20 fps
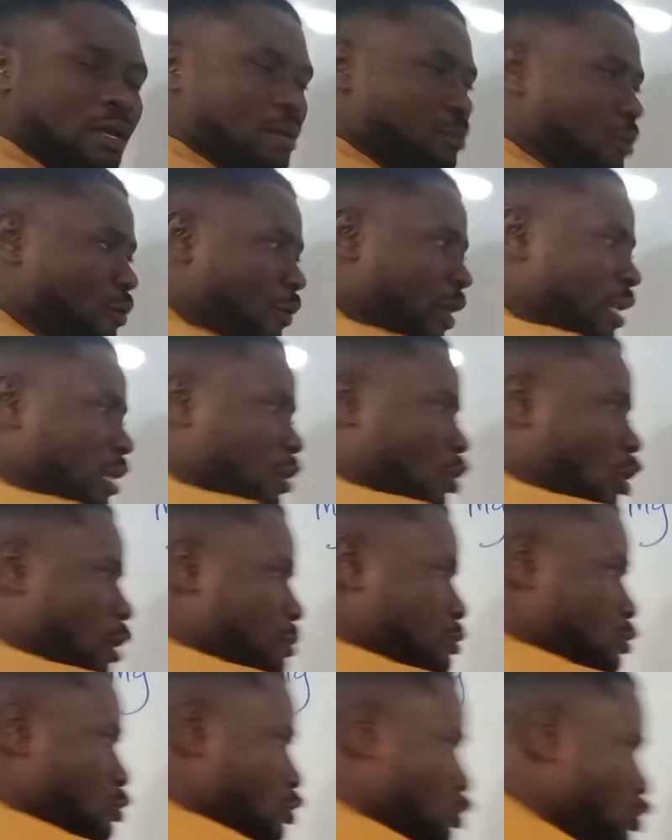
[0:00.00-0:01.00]
But when it
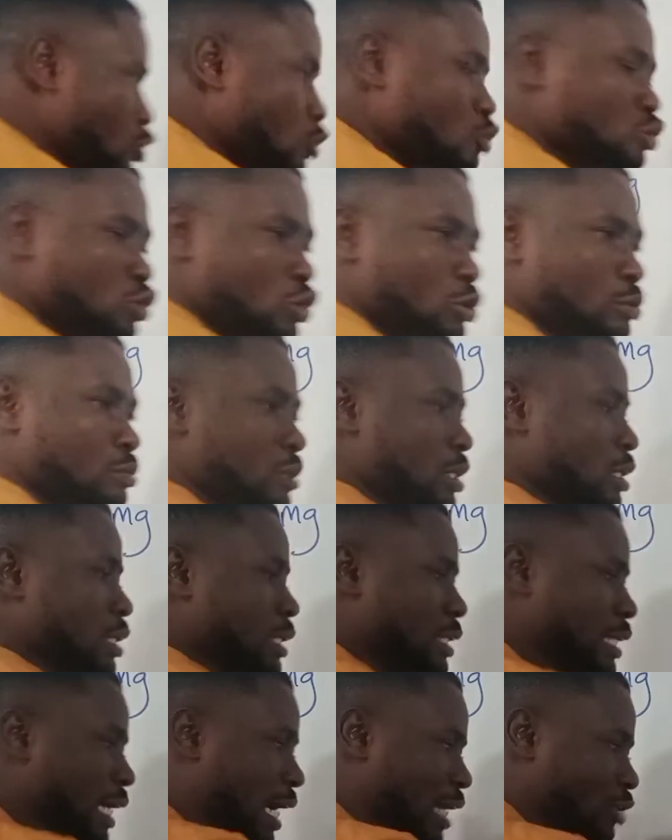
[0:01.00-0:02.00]
comes to sodium,
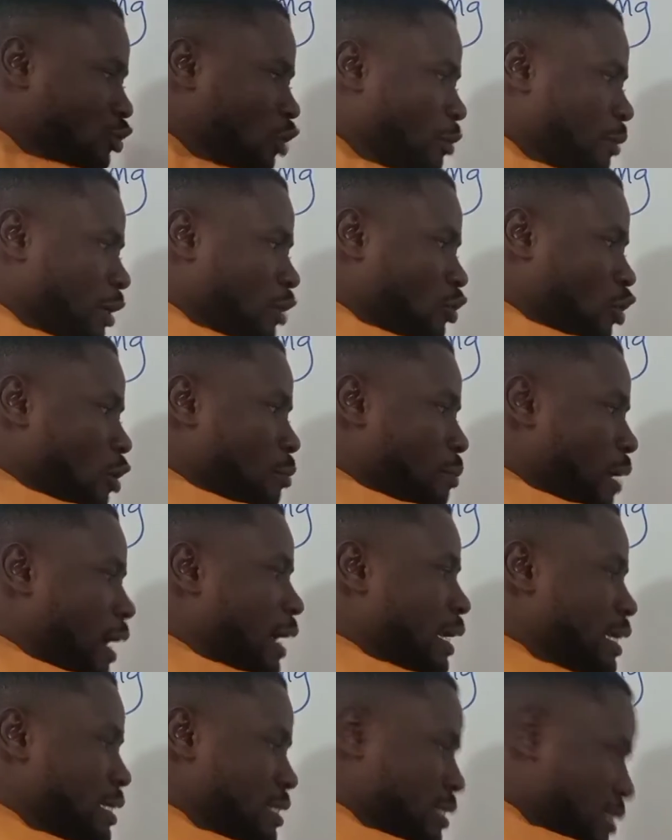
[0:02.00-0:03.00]
the atomic
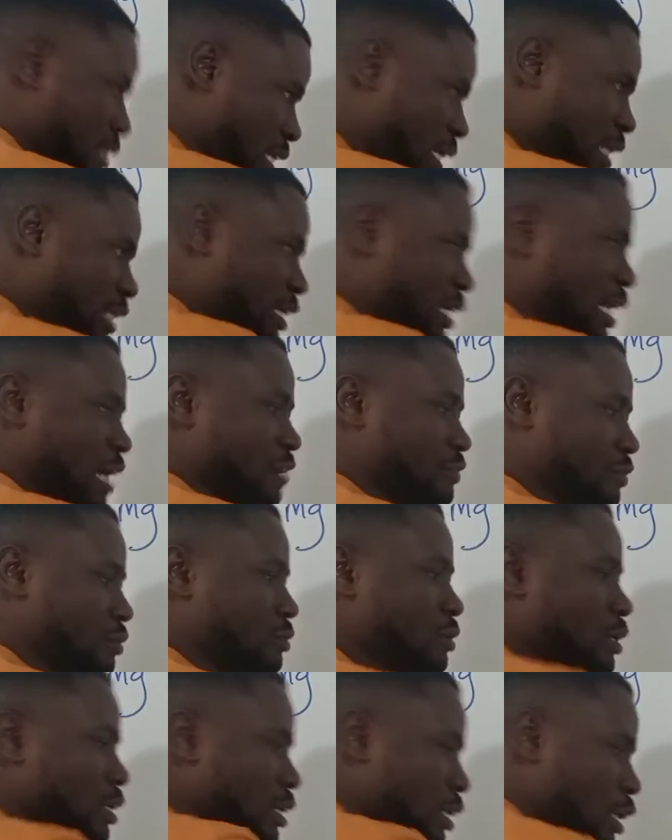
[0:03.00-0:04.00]
number is still
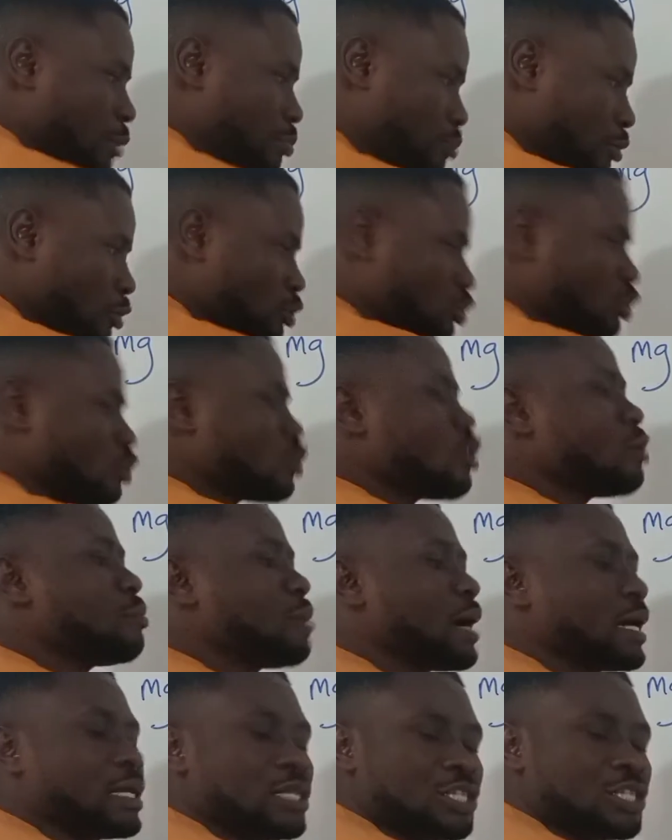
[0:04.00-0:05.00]
11, the proton
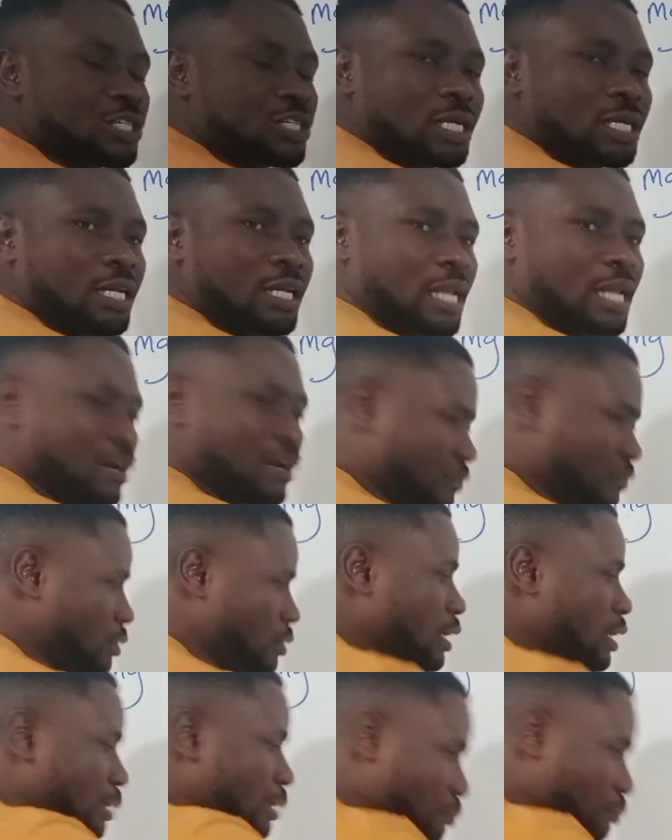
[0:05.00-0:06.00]
number is still
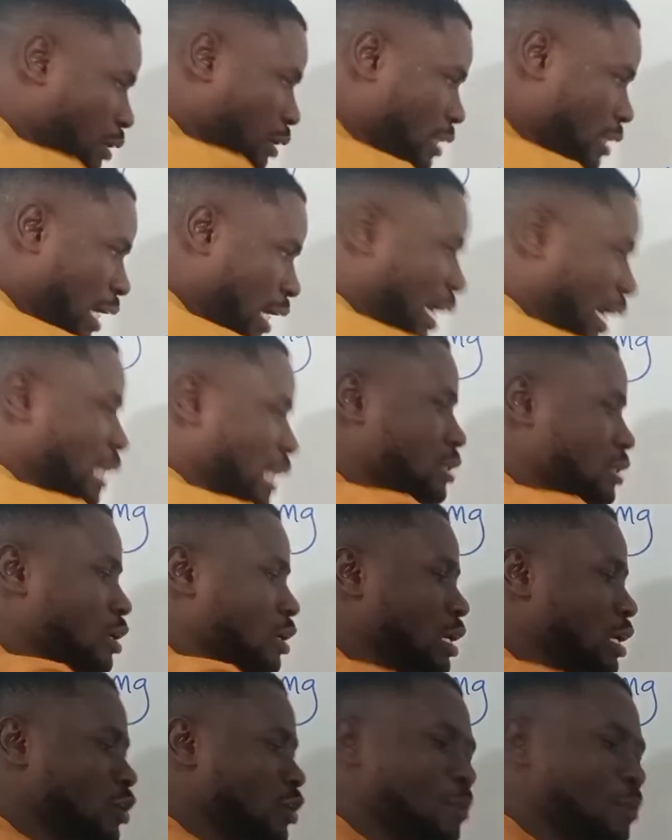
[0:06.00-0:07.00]
11, but
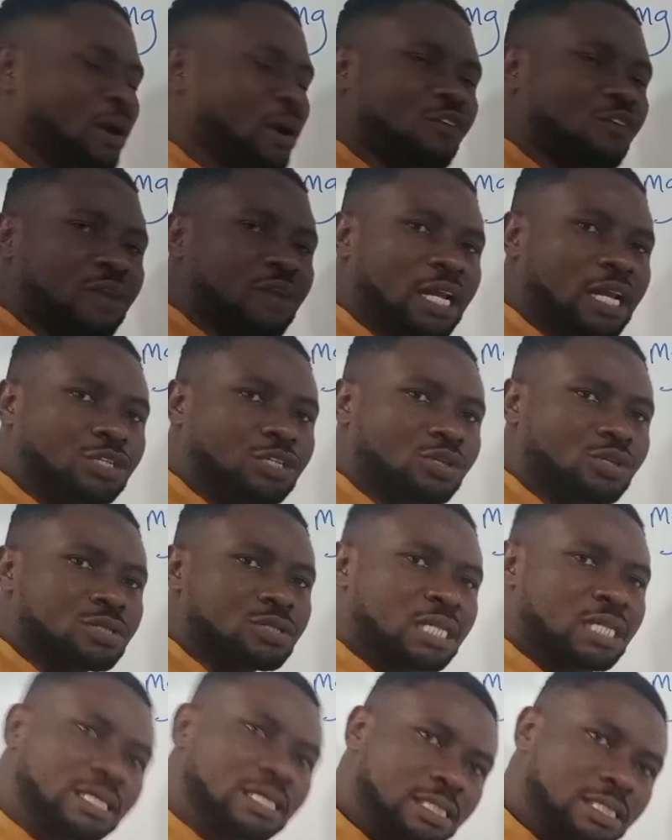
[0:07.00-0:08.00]
the number of
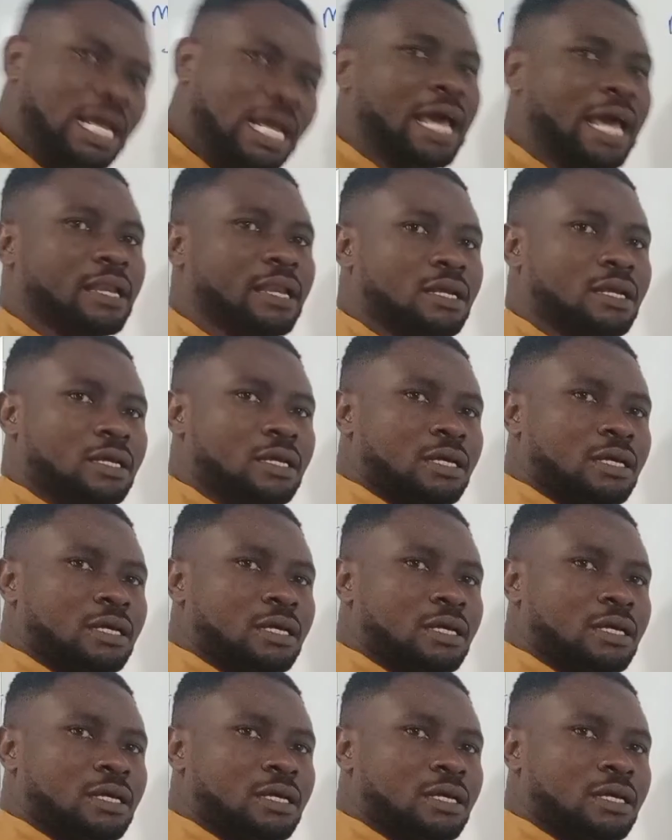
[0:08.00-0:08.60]
electrons is 10.